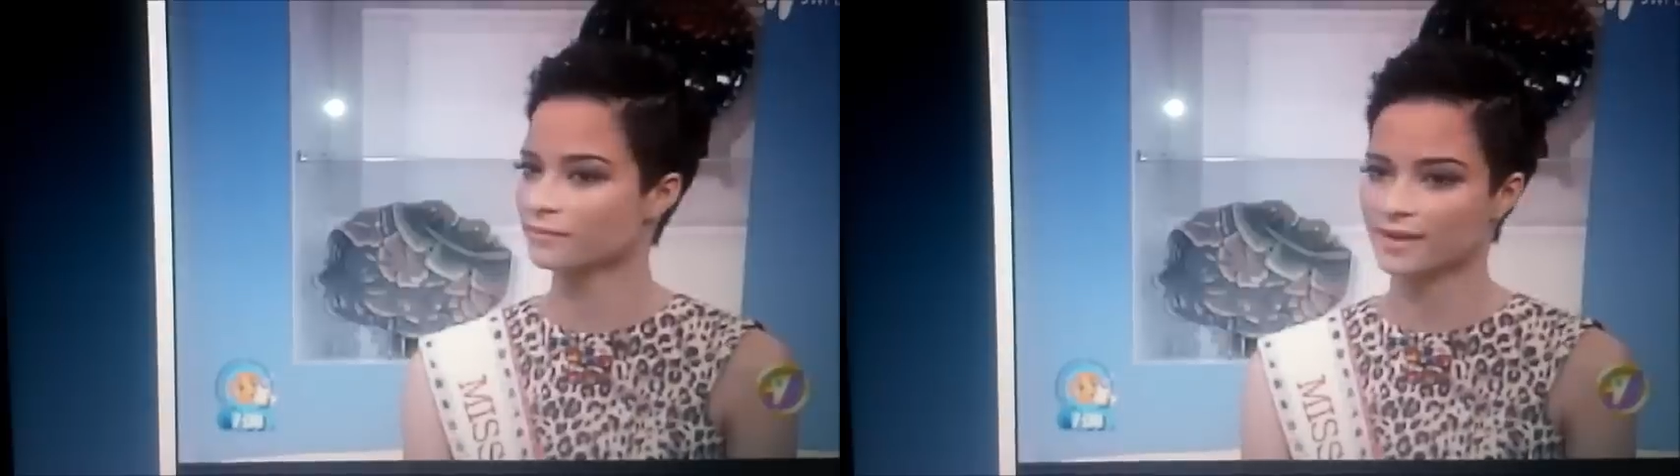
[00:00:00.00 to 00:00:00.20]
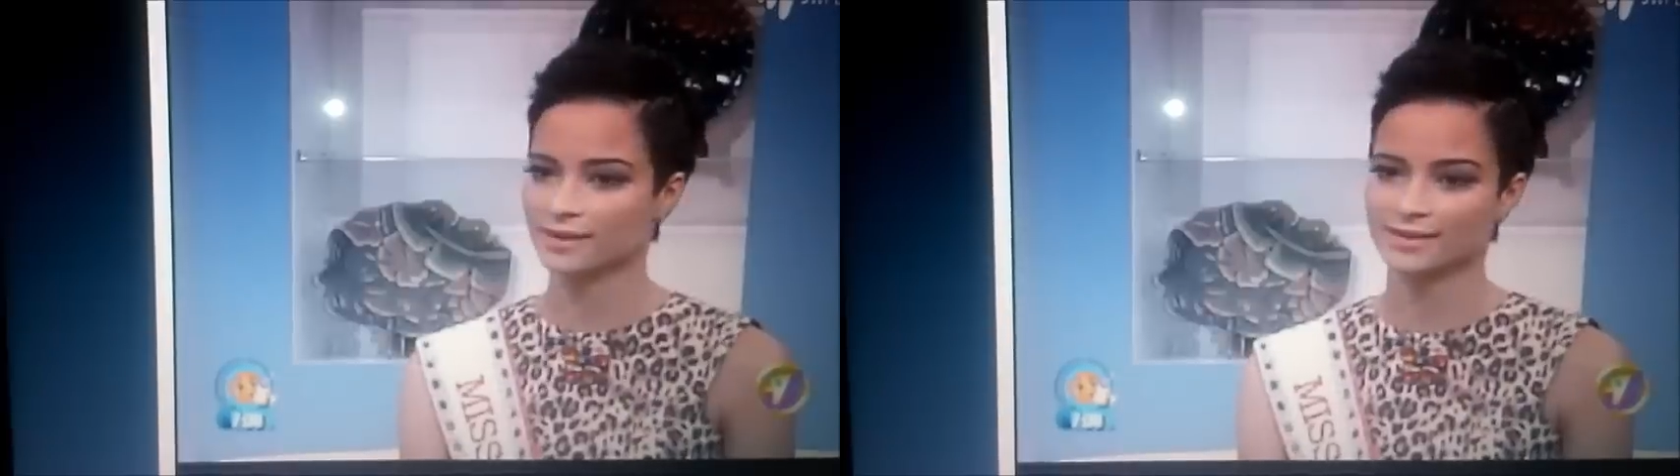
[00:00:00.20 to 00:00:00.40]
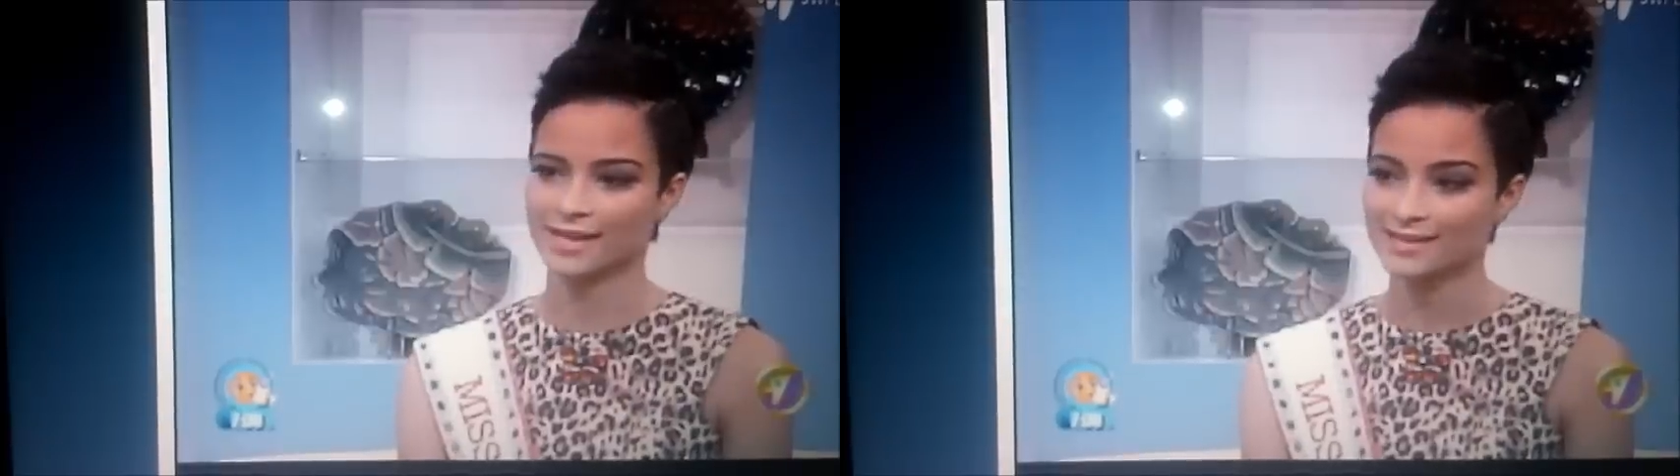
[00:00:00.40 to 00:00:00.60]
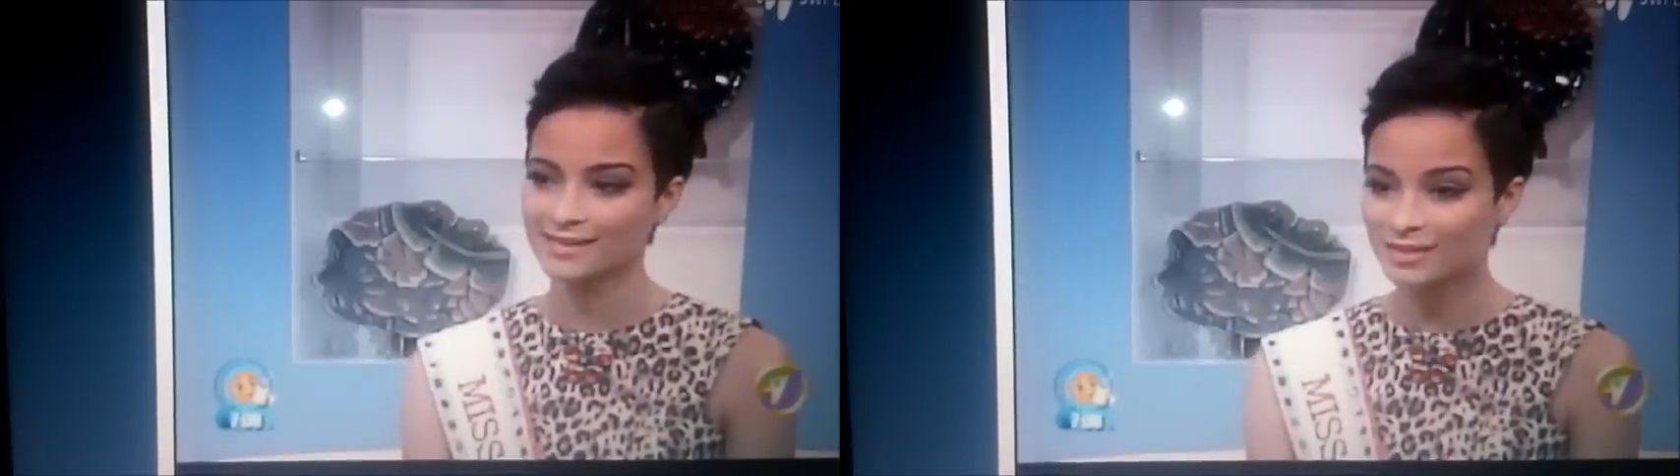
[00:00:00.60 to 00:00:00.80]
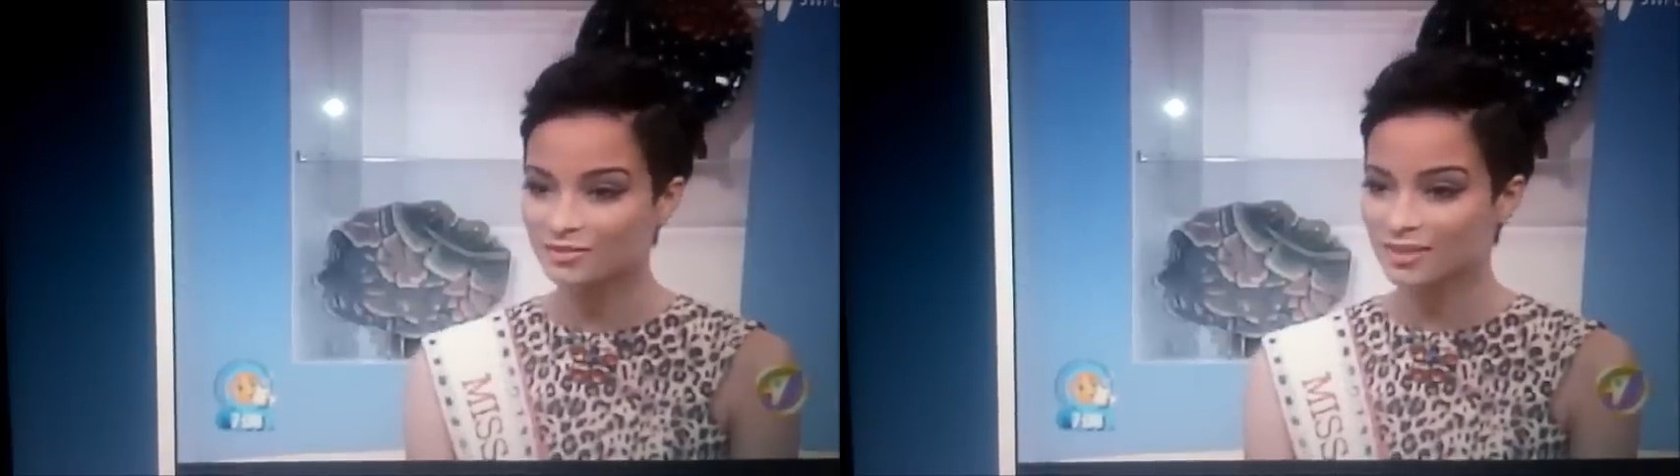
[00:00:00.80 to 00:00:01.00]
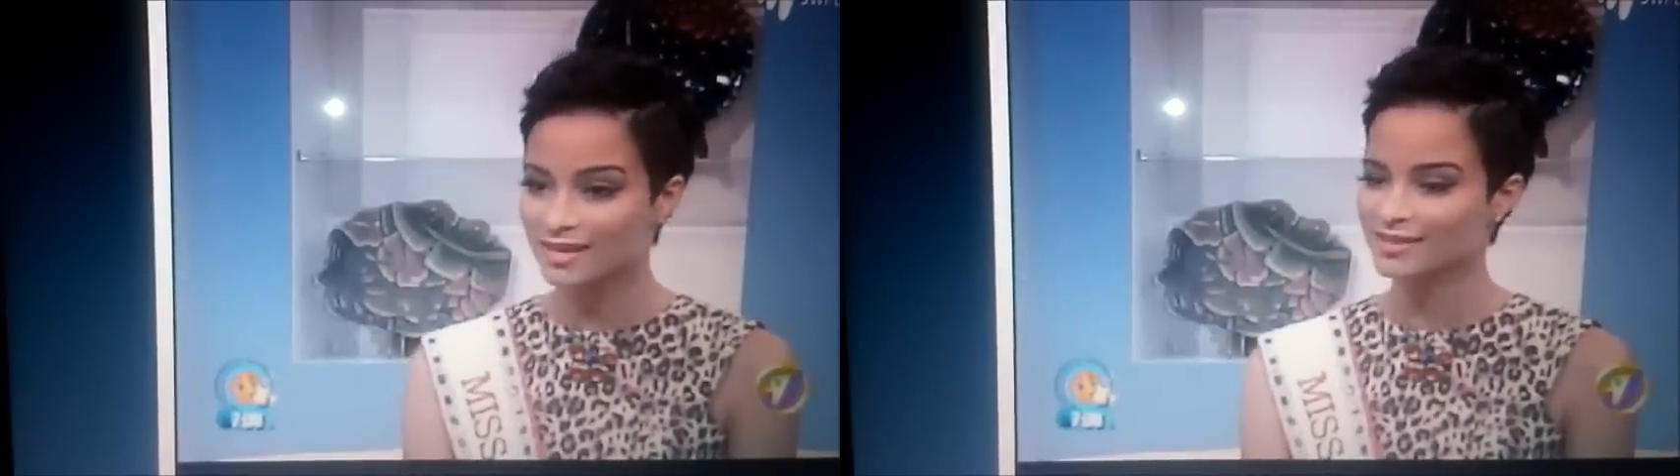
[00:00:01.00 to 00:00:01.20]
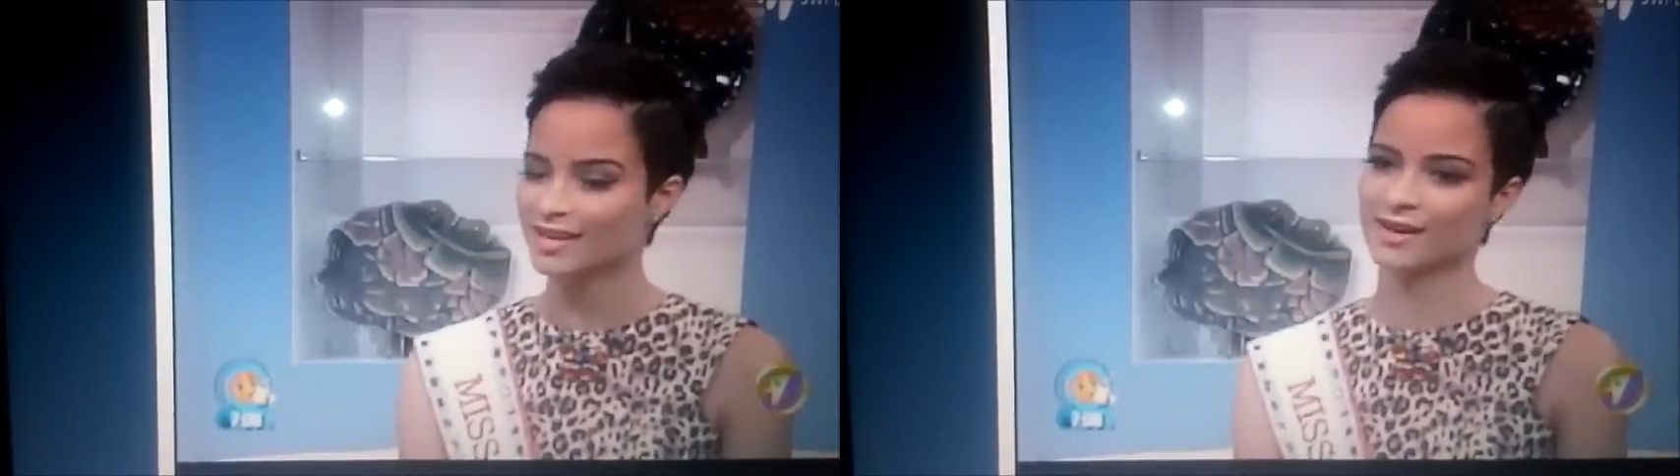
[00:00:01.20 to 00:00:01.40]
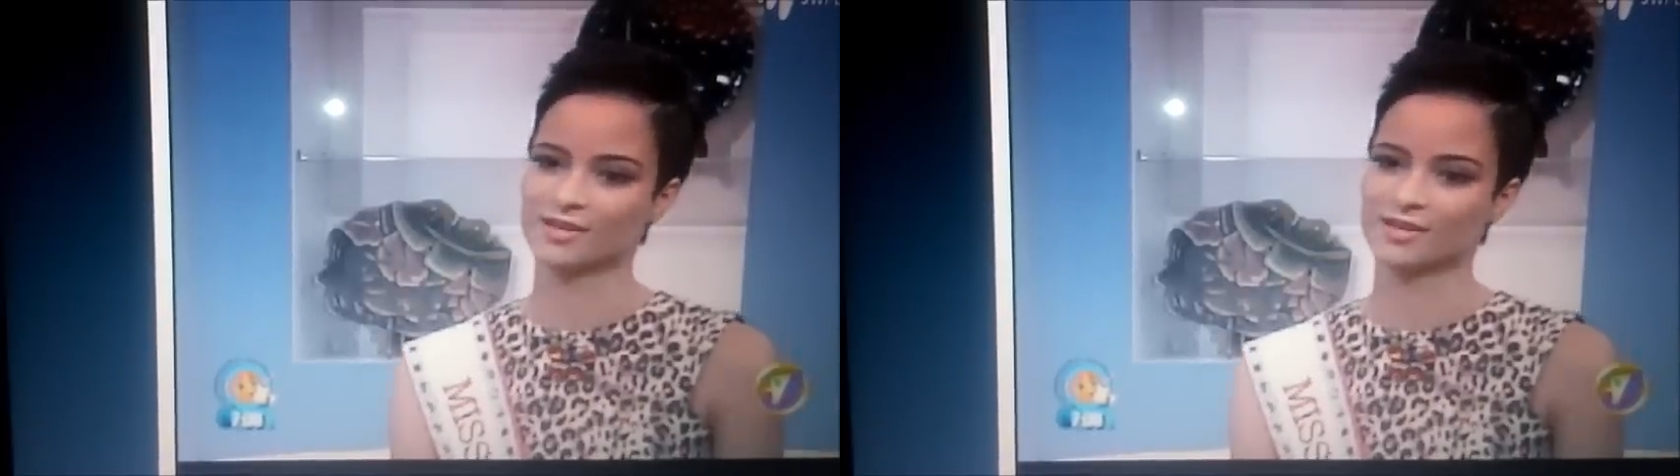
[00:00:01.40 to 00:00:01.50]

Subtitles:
fantastic dress and